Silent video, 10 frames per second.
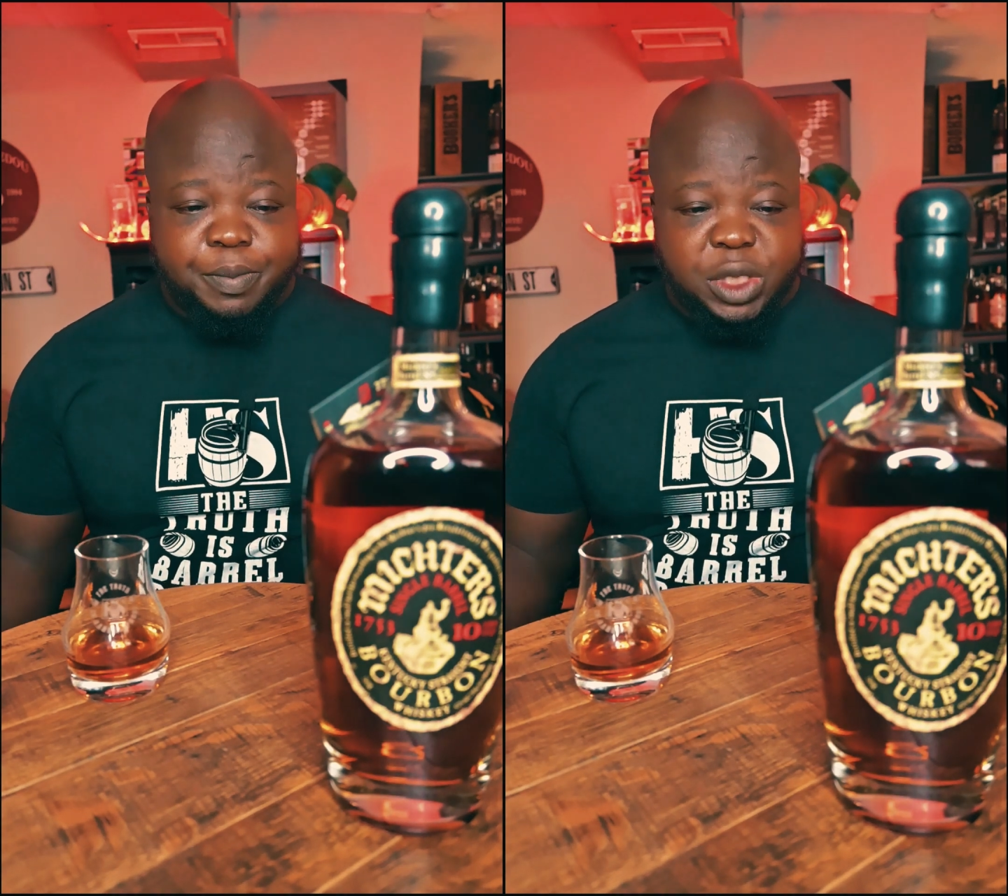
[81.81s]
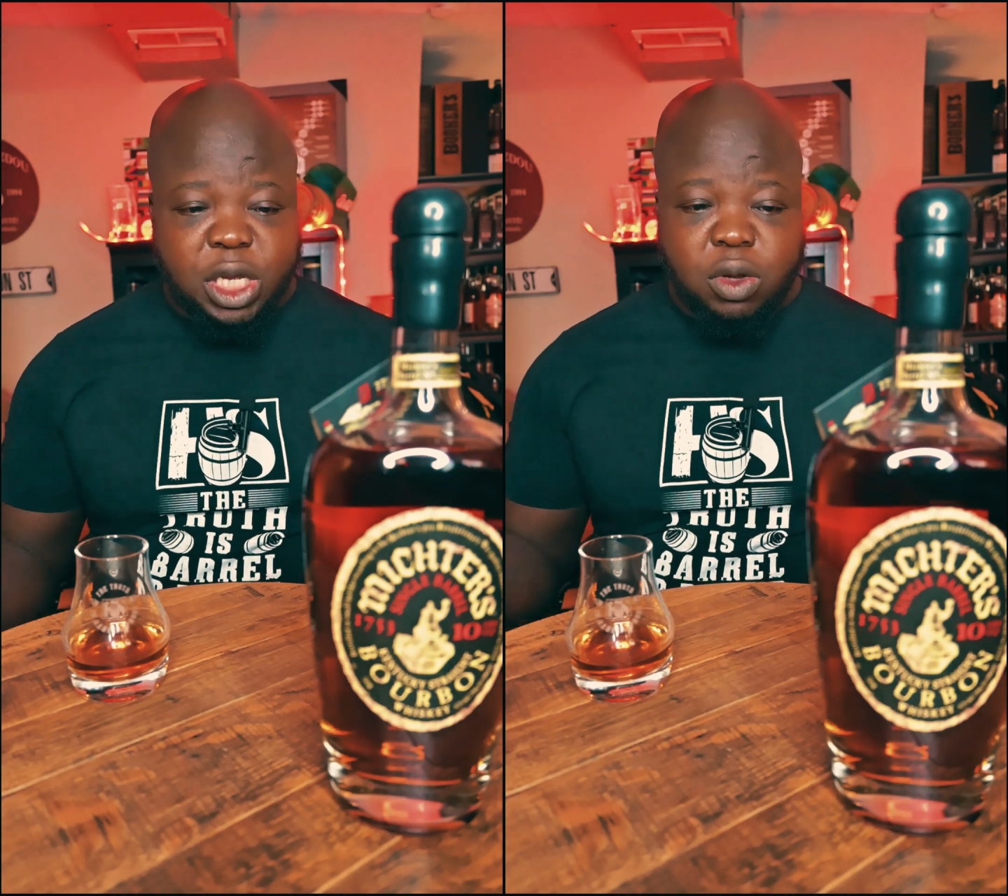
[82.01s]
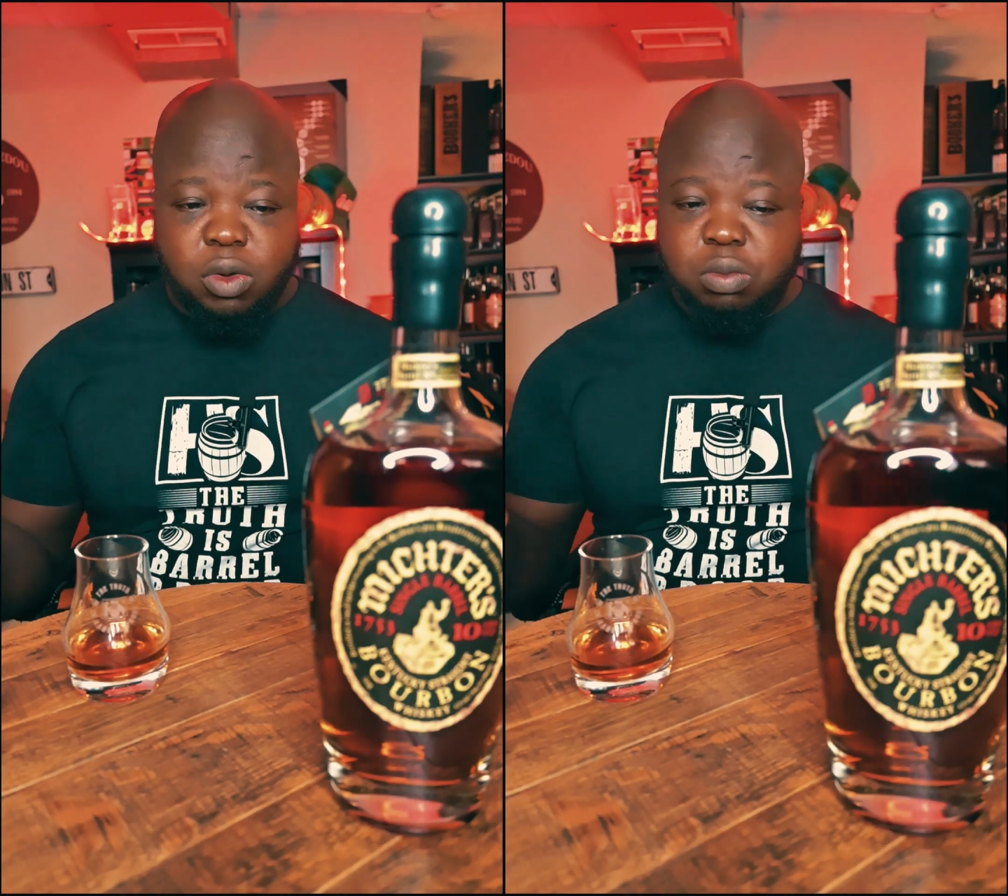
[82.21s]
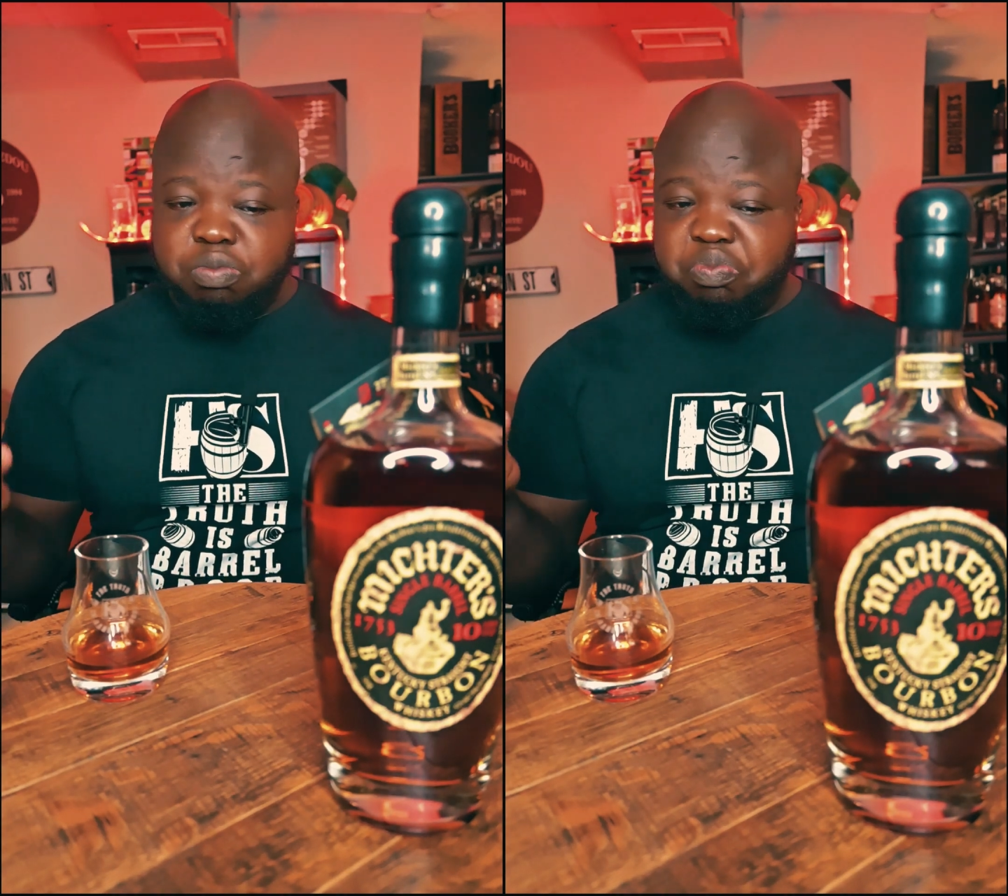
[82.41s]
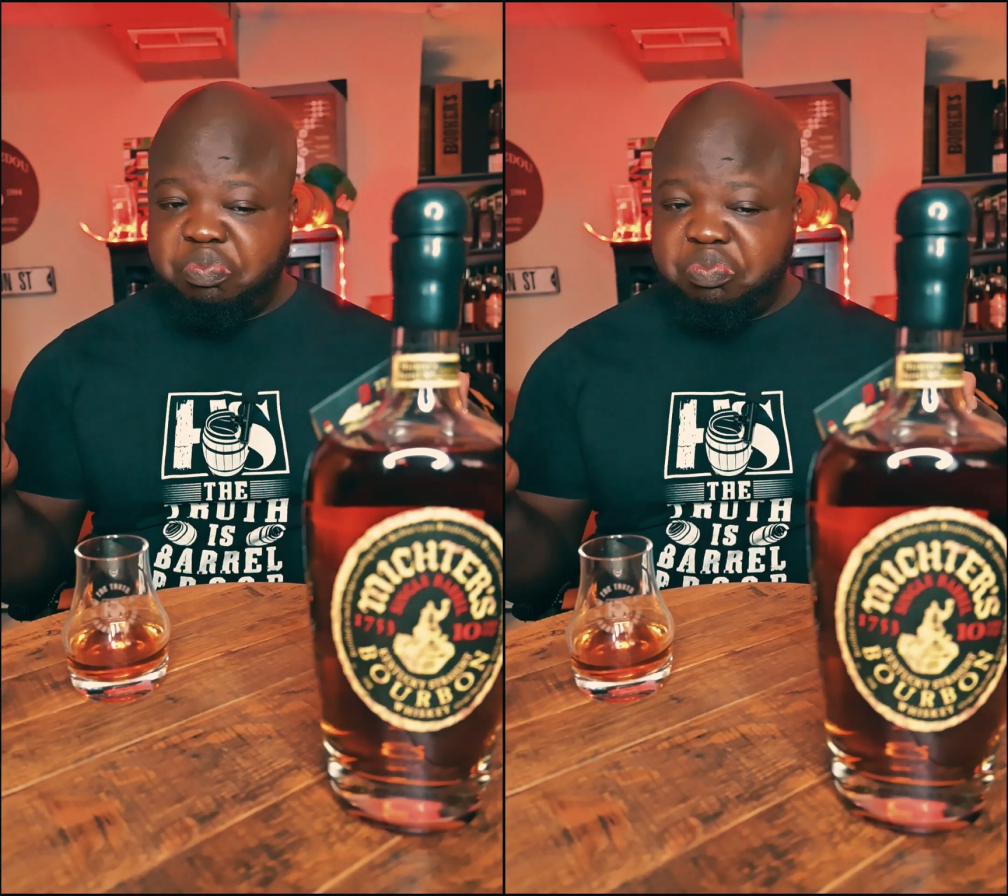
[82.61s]
so
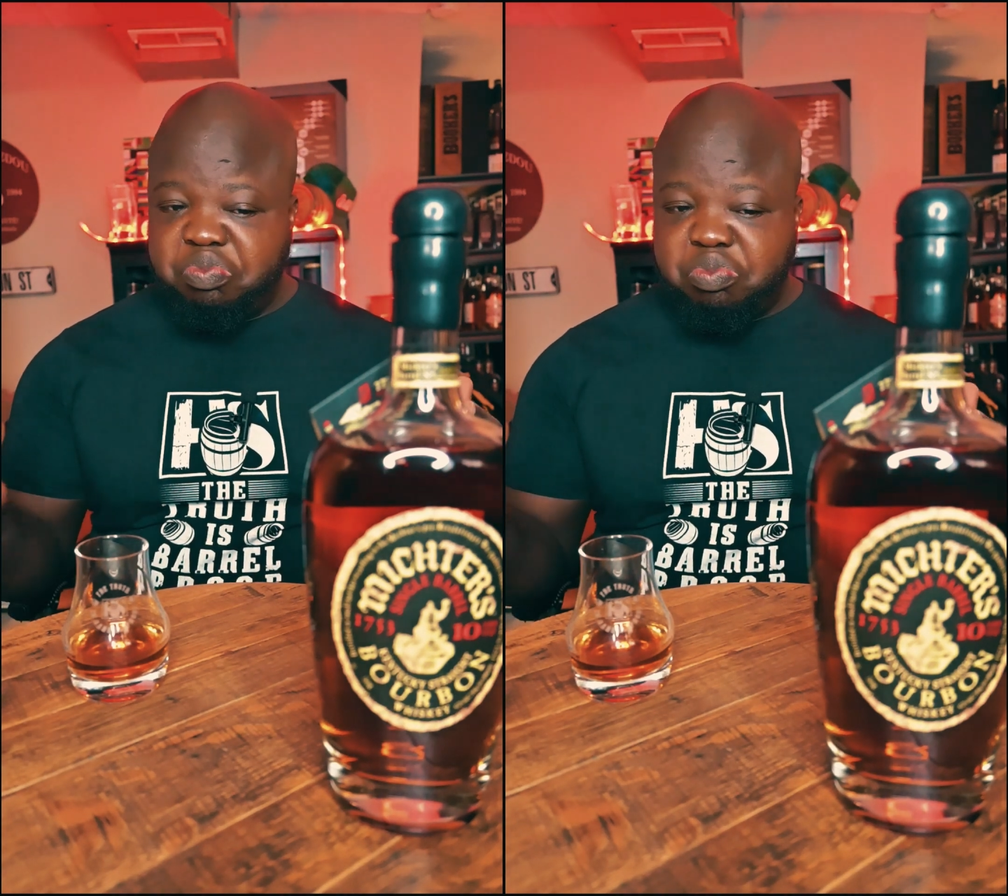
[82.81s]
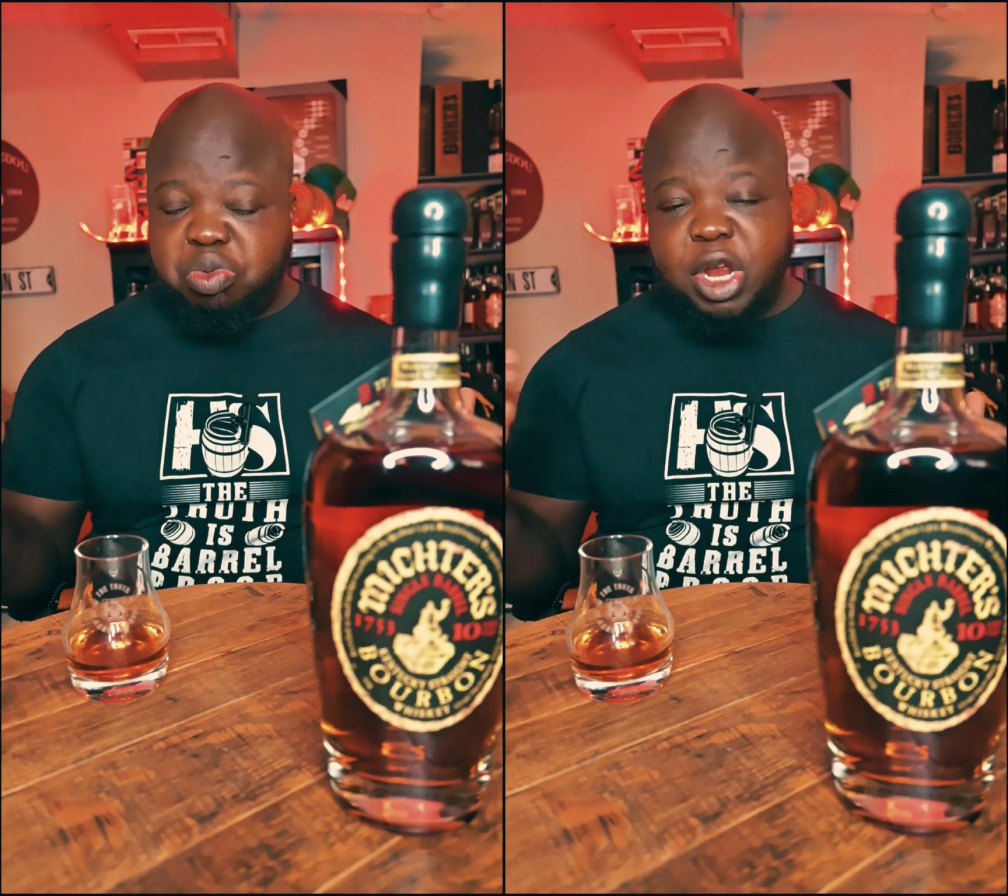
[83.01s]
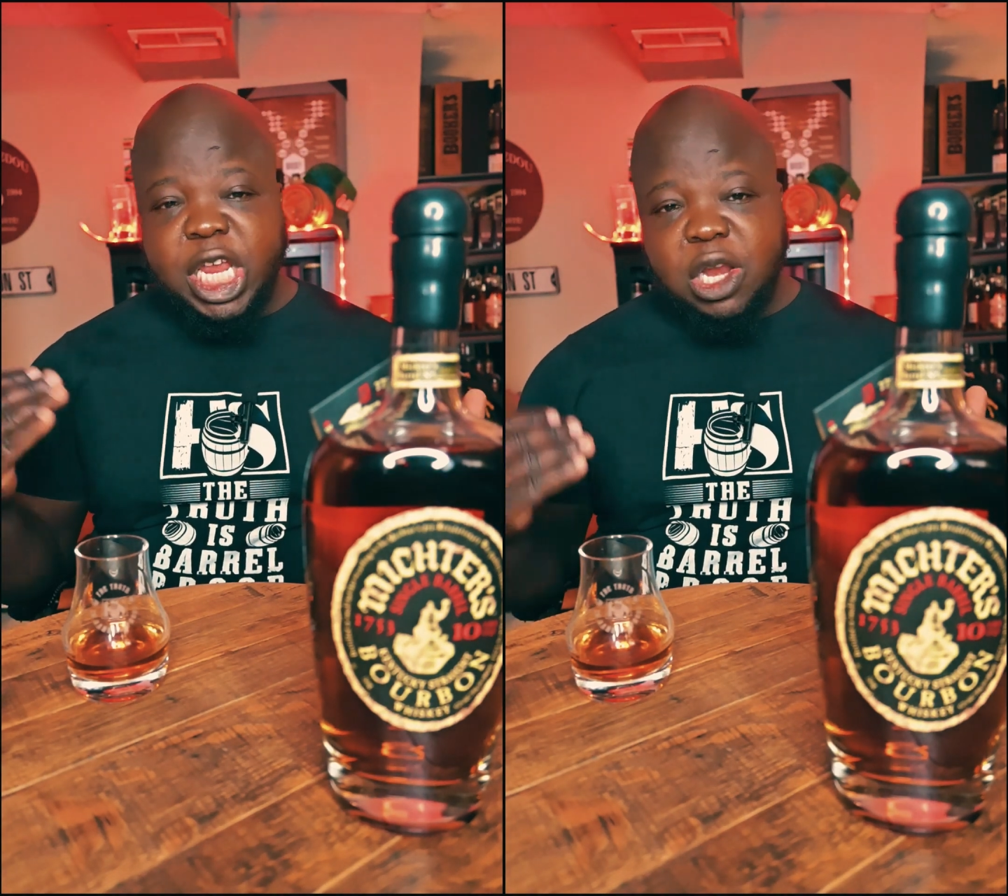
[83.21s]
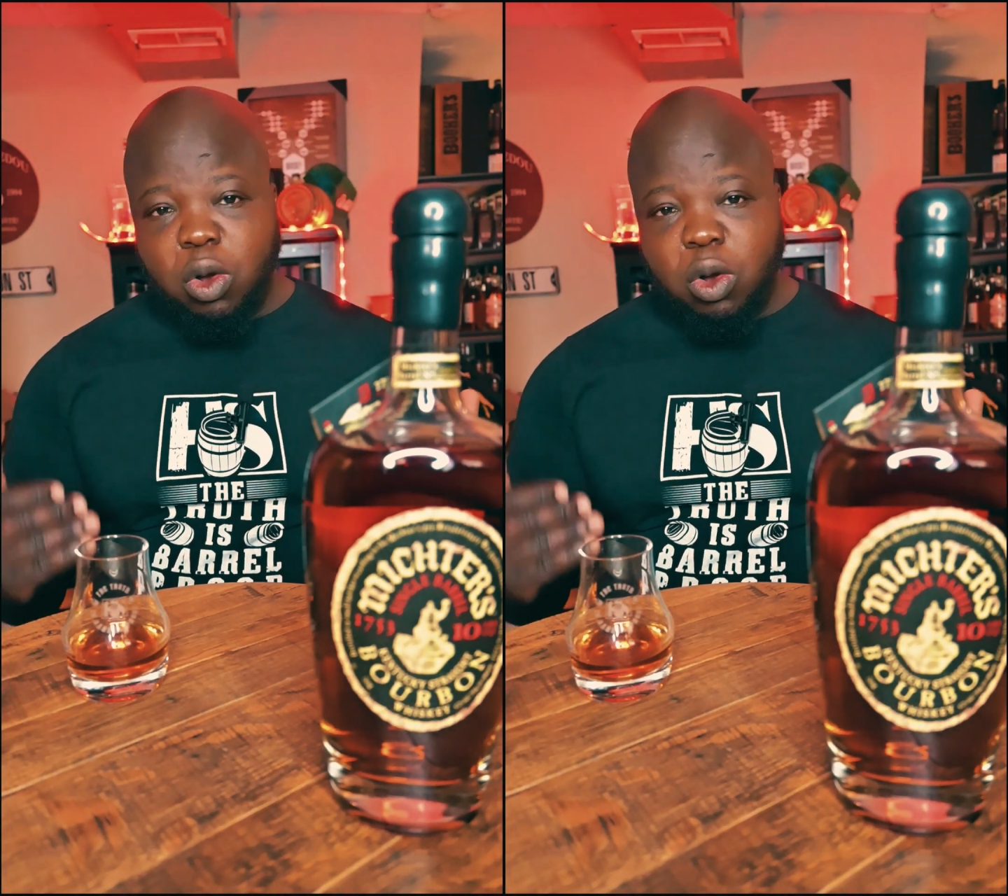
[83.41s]
pretty